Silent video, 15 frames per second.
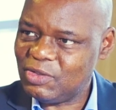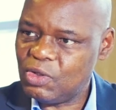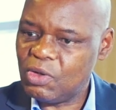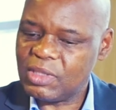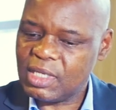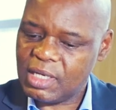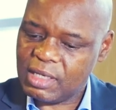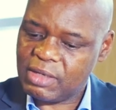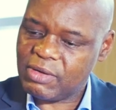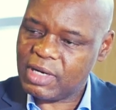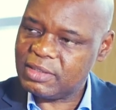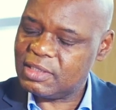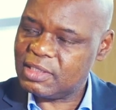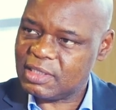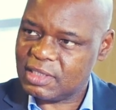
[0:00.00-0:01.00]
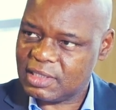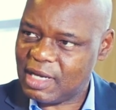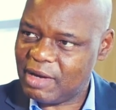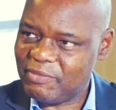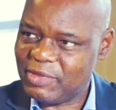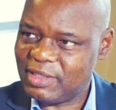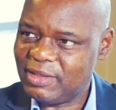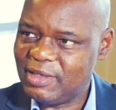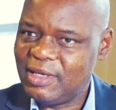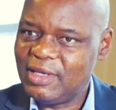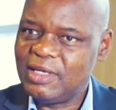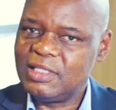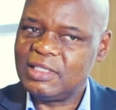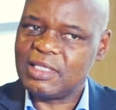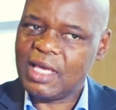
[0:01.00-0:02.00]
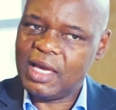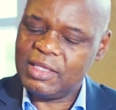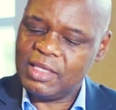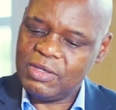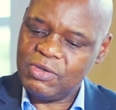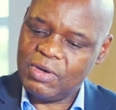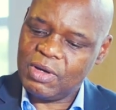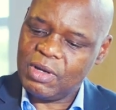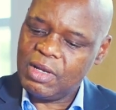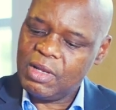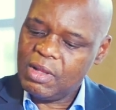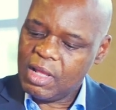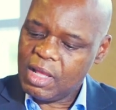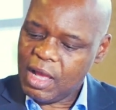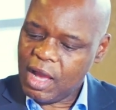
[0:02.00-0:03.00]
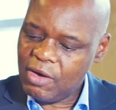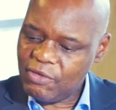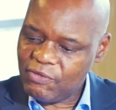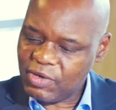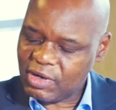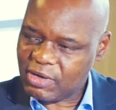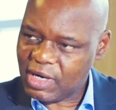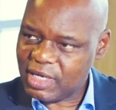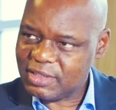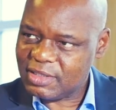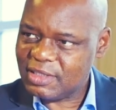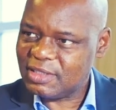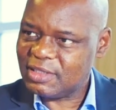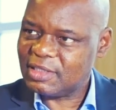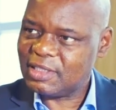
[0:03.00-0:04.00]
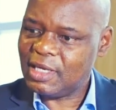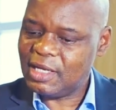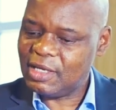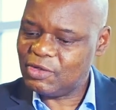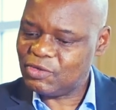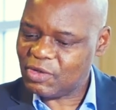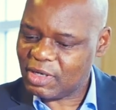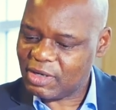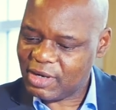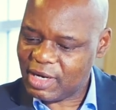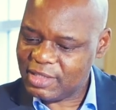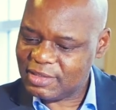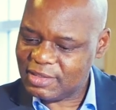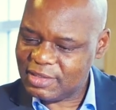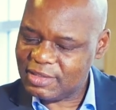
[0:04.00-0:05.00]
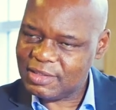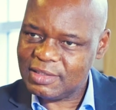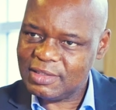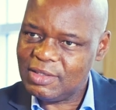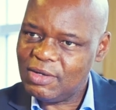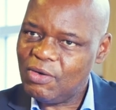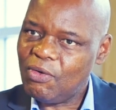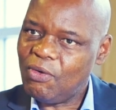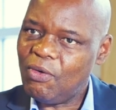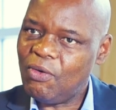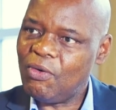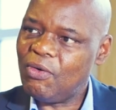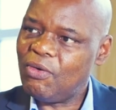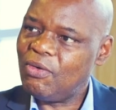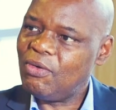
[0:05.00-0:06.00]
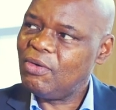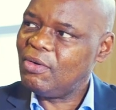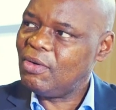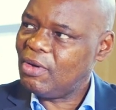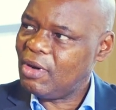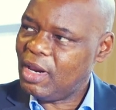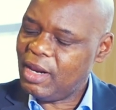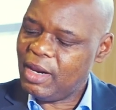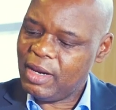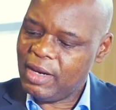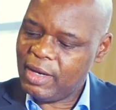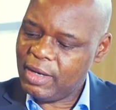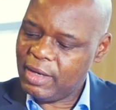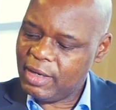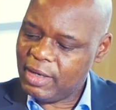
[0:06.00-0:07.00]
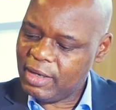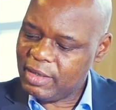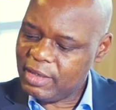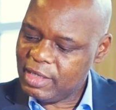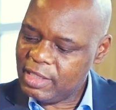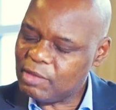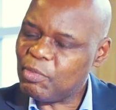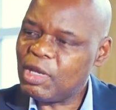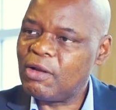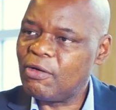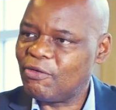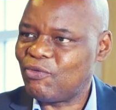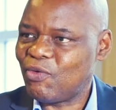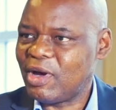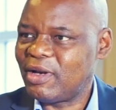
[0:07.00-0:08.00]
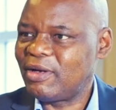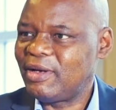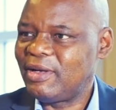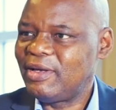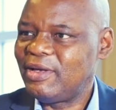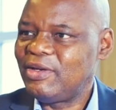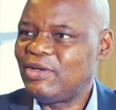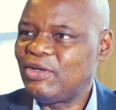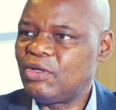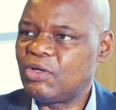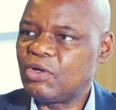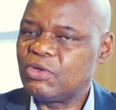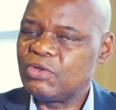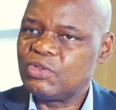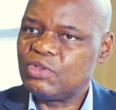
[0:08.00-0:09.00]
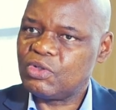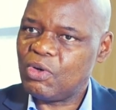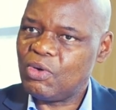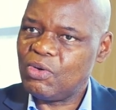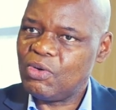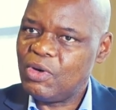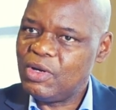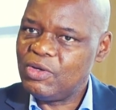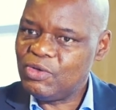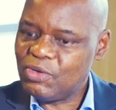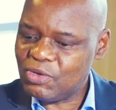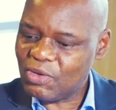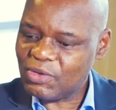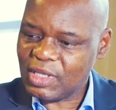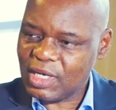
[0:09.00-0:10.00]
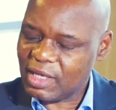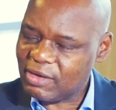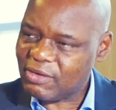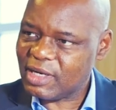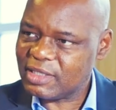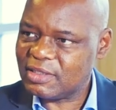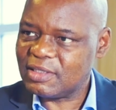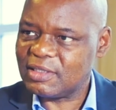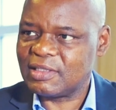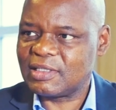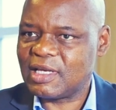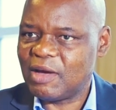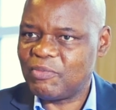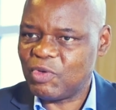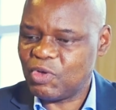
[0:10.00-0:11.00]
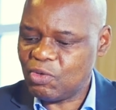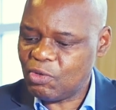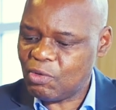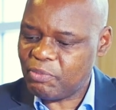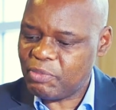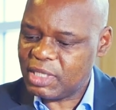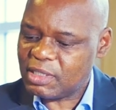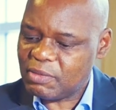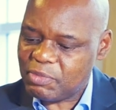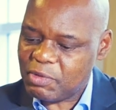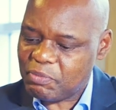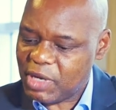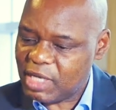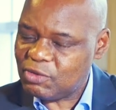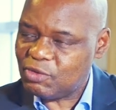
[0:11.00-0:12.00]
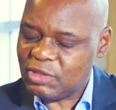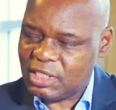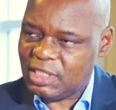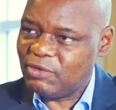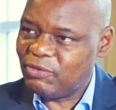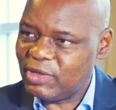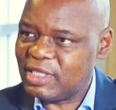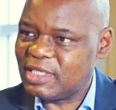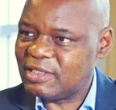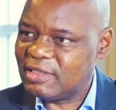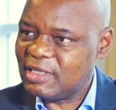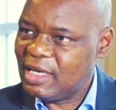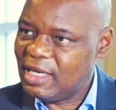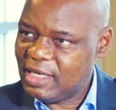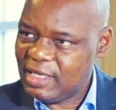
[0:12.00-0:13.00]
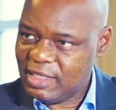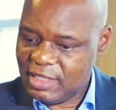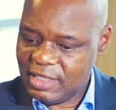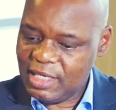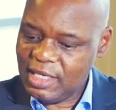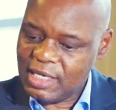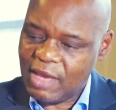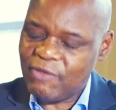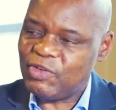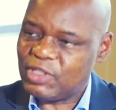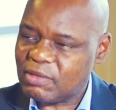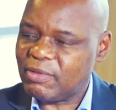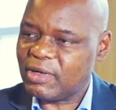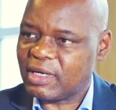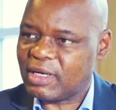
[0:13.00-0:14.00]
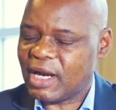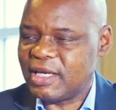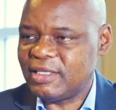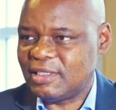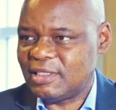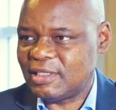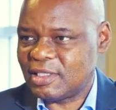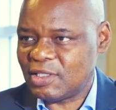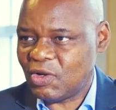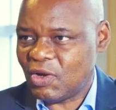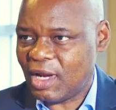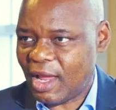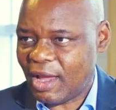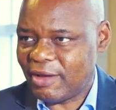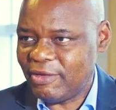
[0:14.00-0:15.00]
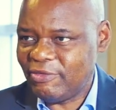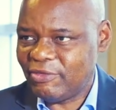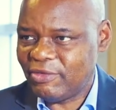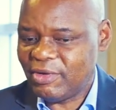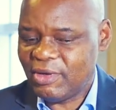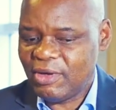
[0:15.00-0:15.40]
and you know that a crisis is coming, it's either you're out of a crisis, getting into a crisis, or uh, in the middle of one, you know. So you know that a crisis is coming. You're better prepared to deal with this inevitable crisis in your life